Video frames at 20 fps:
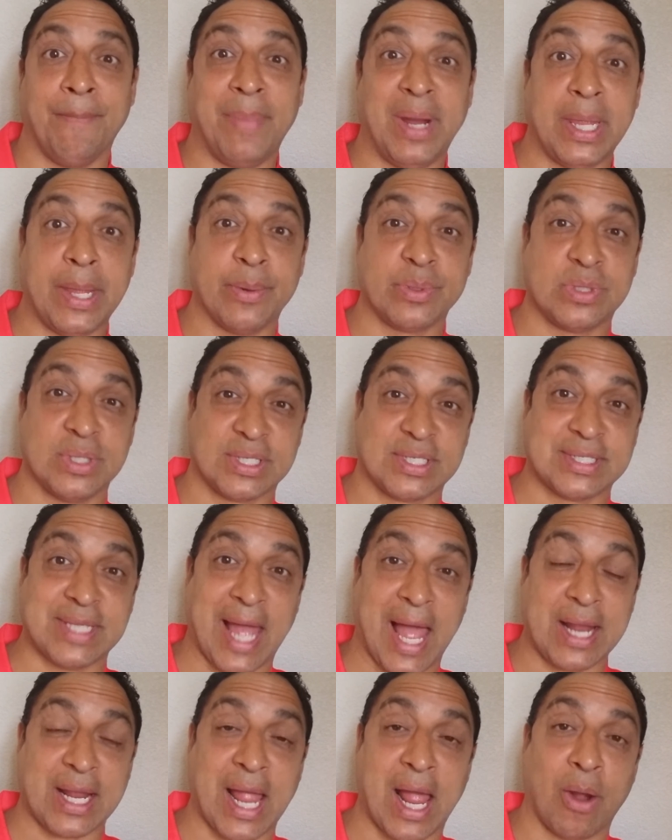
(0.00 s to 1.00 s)
being able to
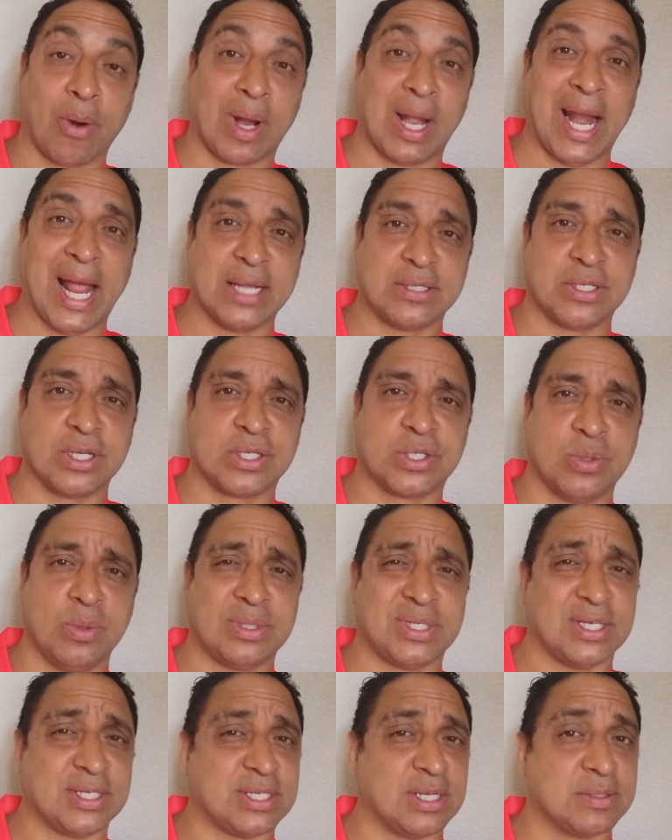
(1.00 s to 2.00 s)
stock our classic
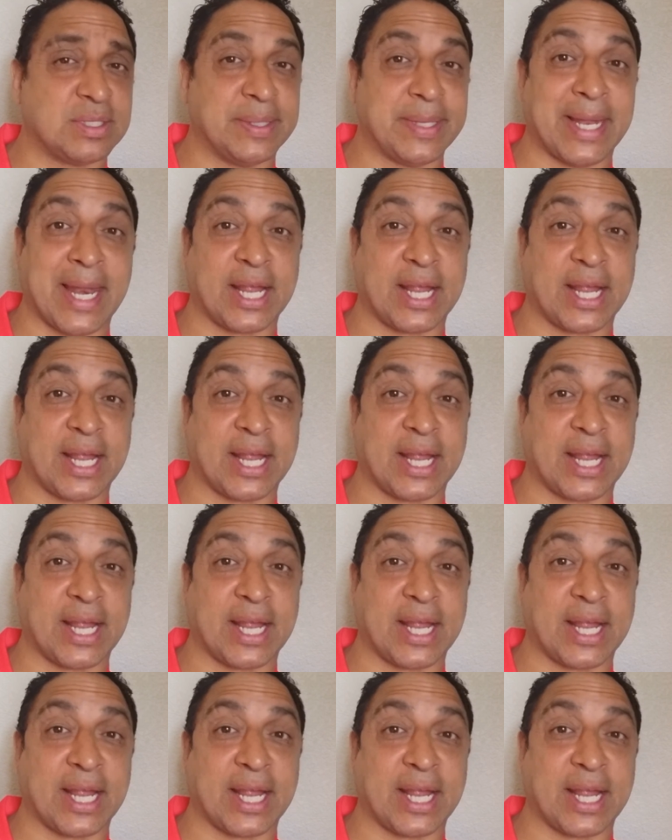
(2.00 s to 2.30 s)
suits is something